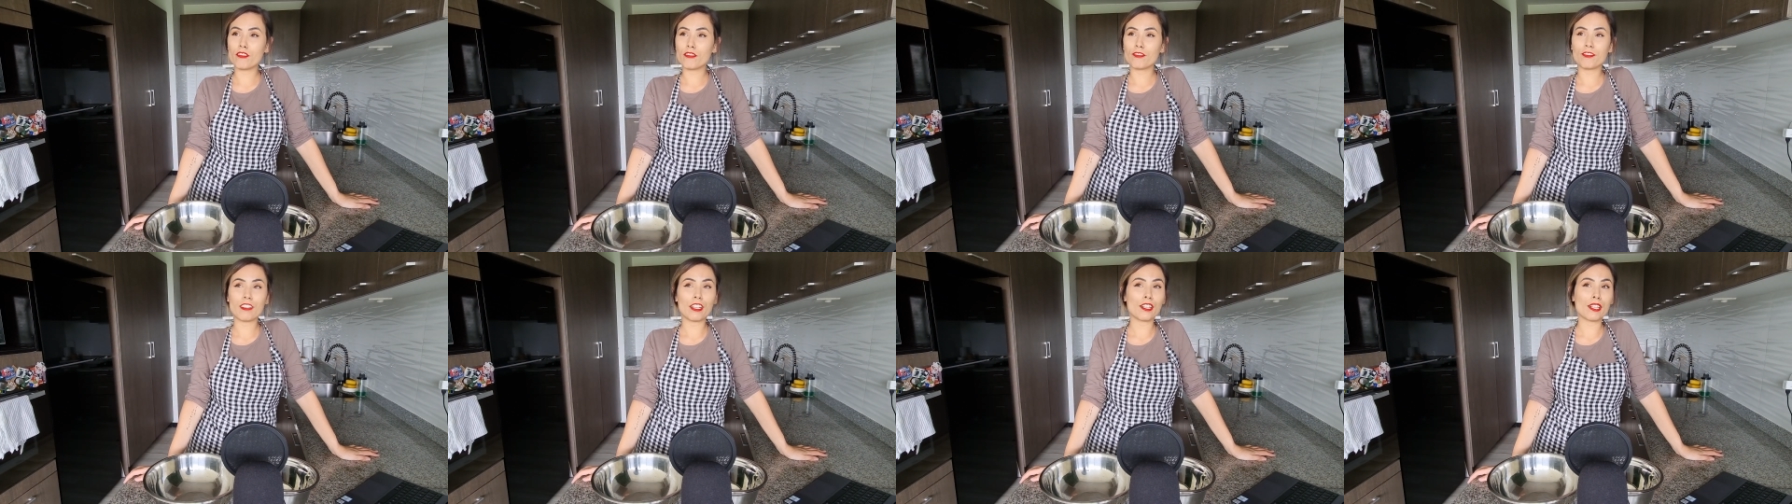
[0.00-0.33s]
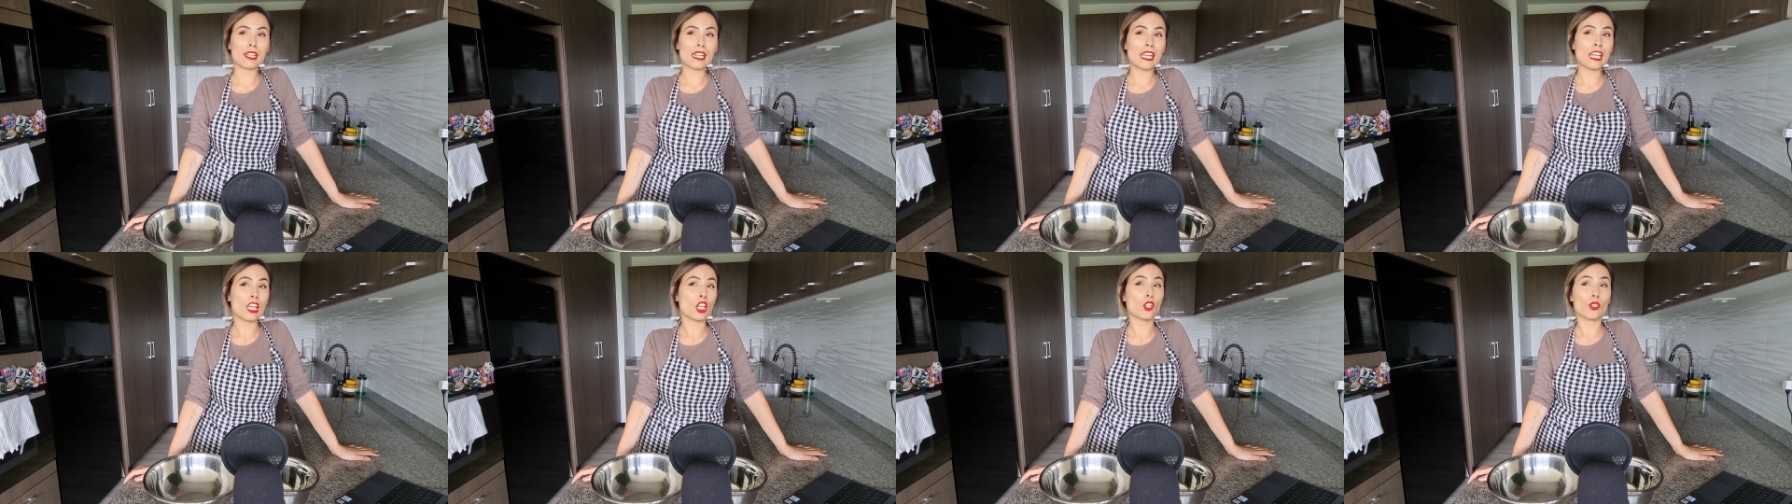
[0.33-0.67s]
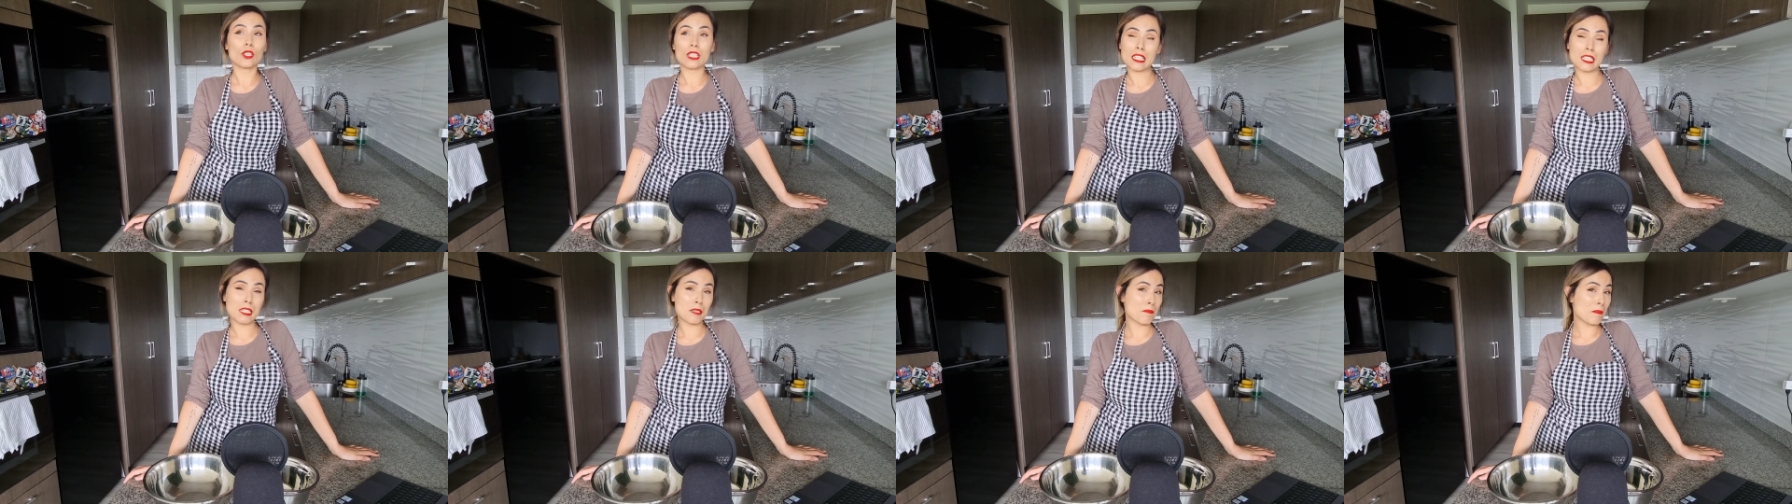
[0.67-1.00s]
very
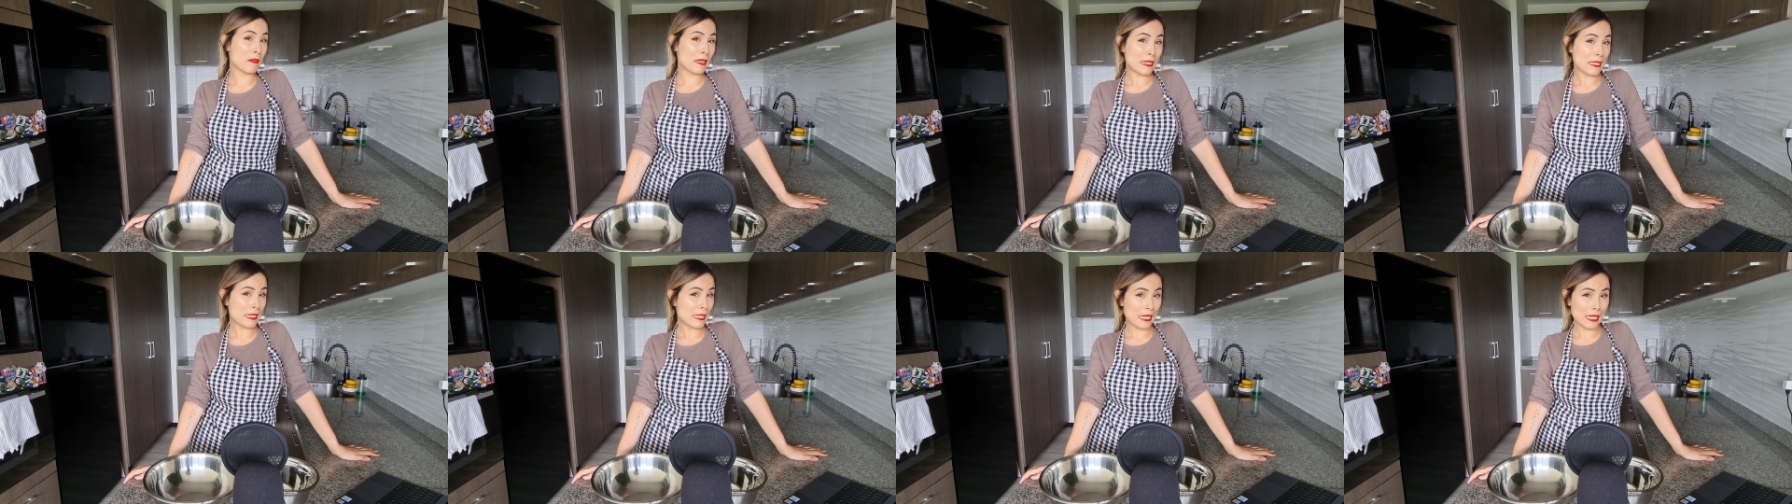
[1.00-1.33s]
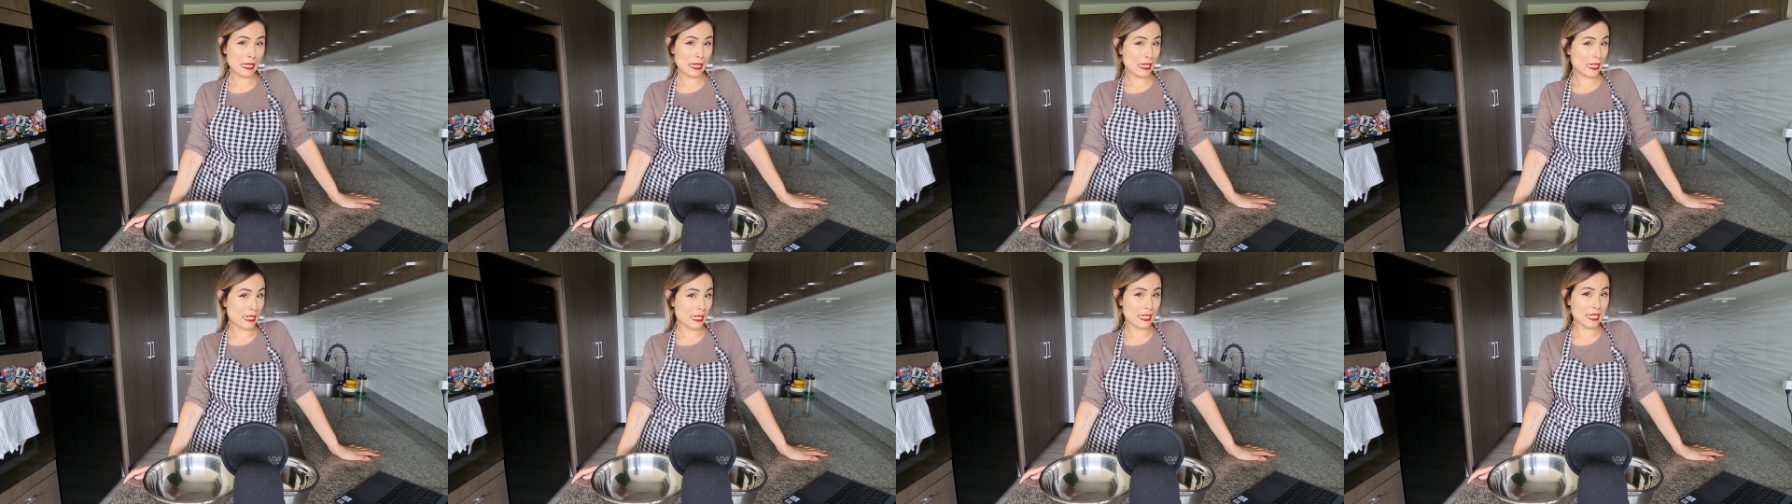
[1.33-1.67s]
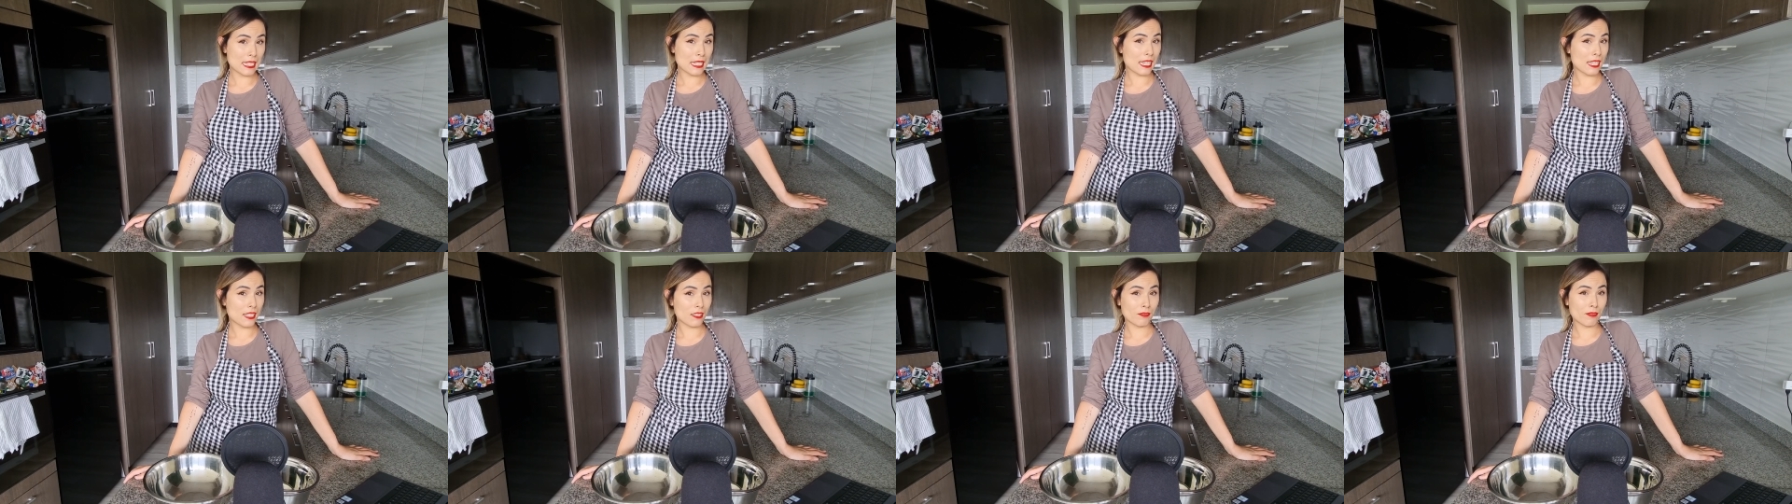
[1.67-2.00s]
Christmassy
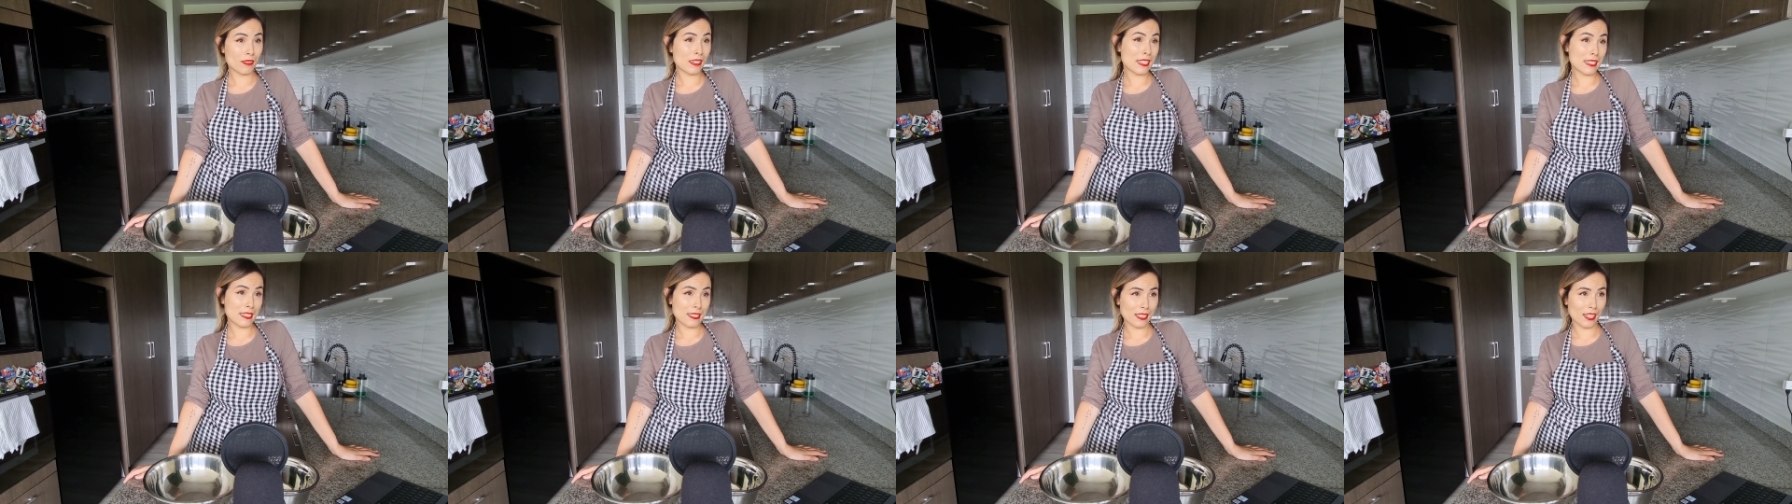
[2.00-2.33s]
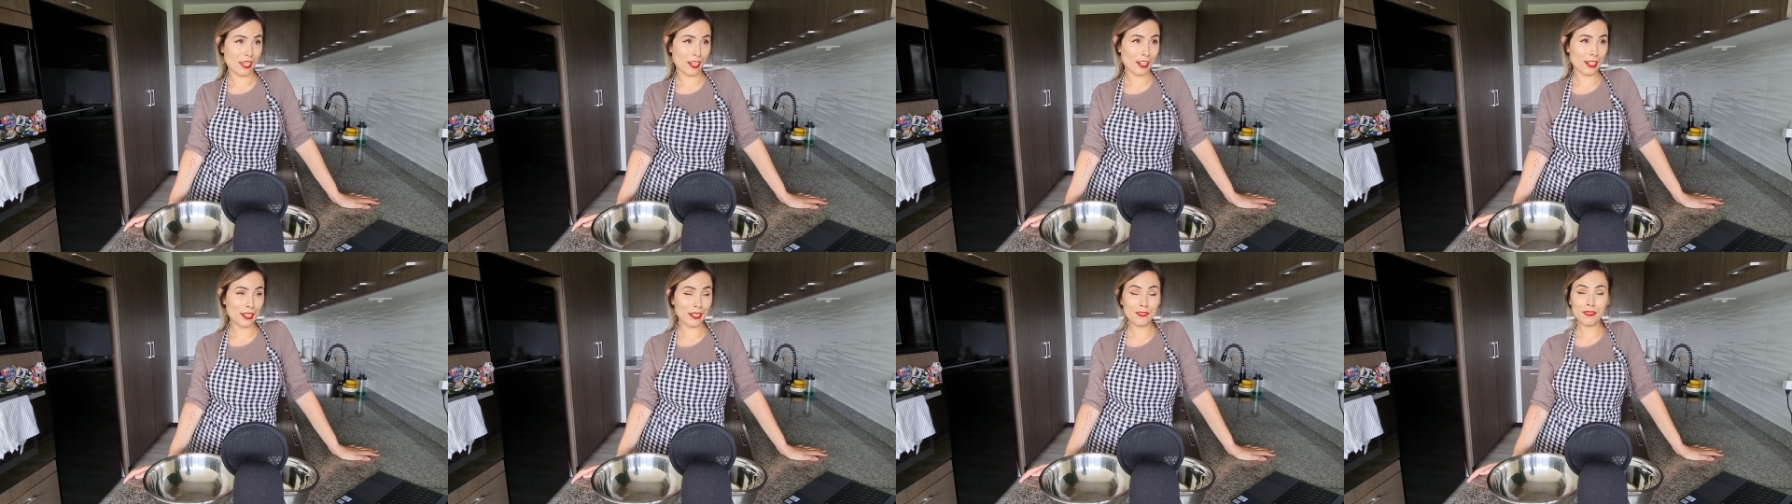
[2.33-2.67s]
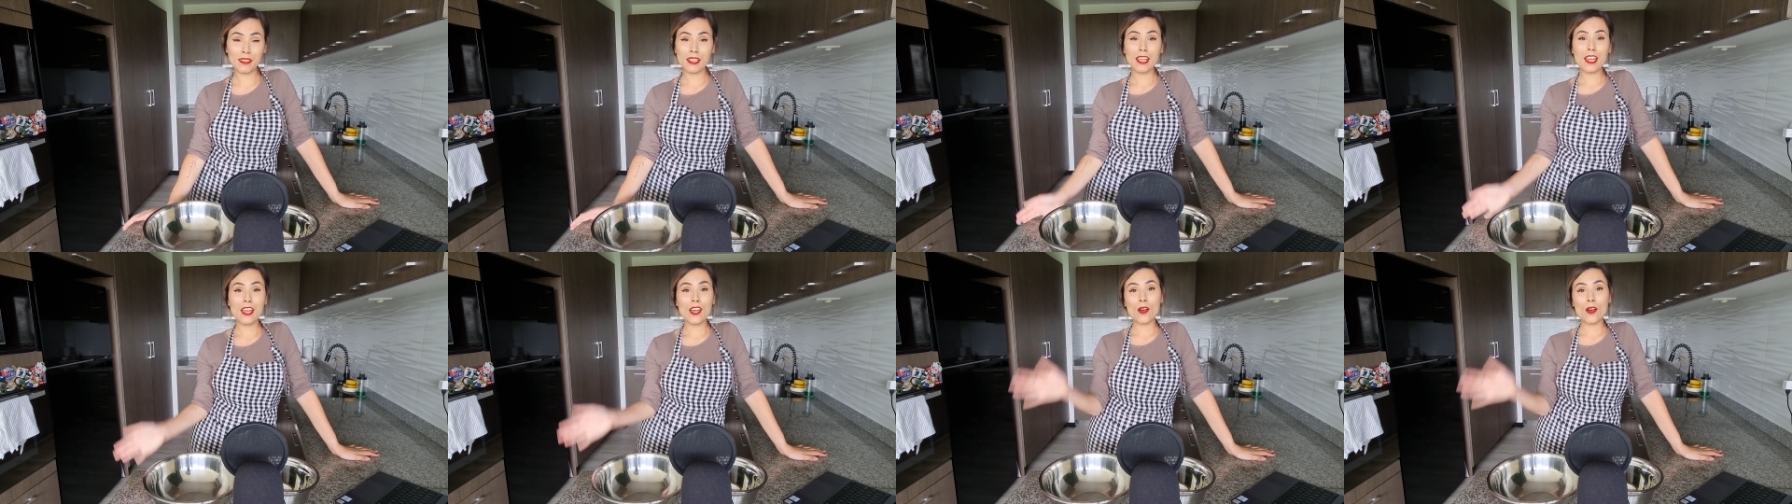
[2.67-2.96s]
this year.